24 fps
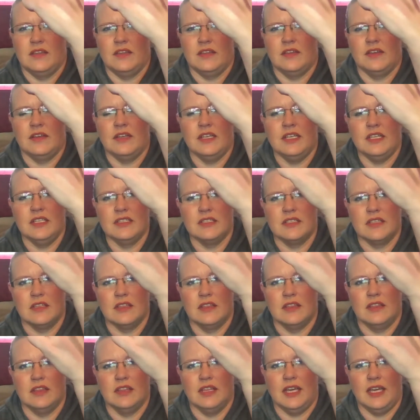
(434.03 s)
There is a
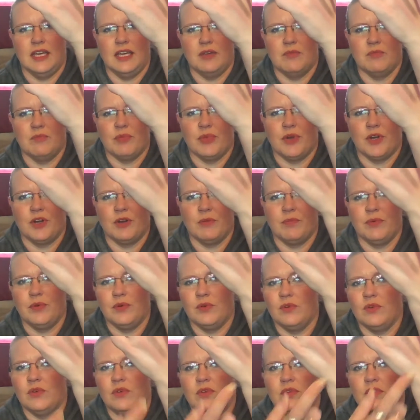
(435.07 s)
light
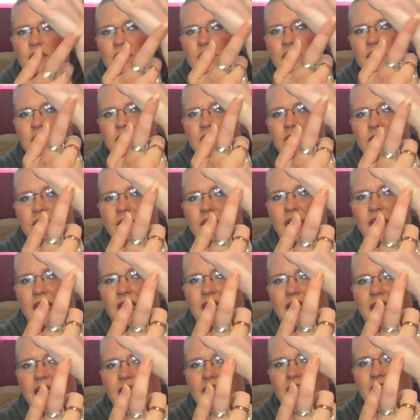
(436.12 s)
purple right
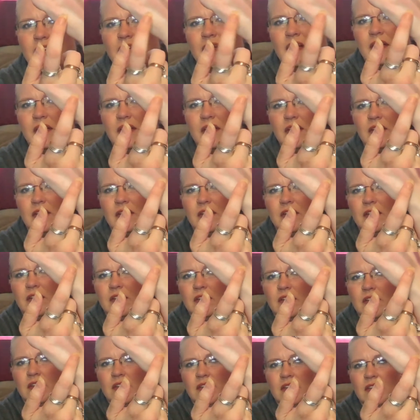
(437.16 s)
here
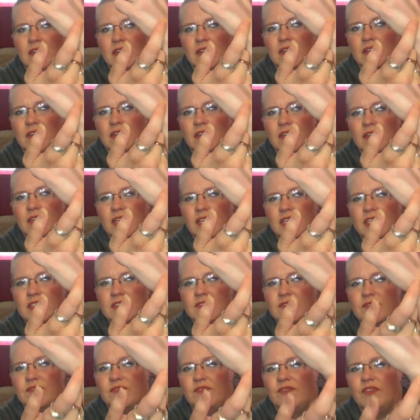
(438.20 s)
it's
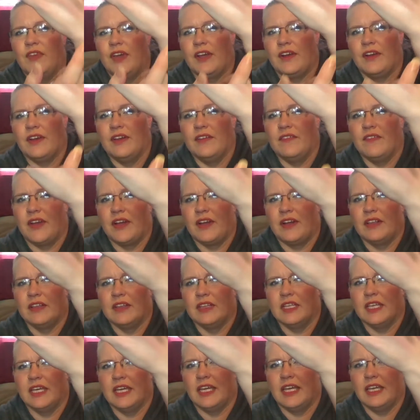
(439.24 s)
very, very
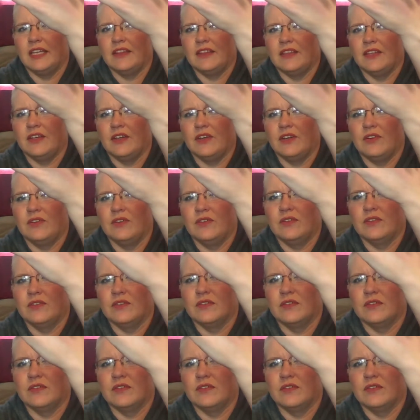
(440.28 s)
light though.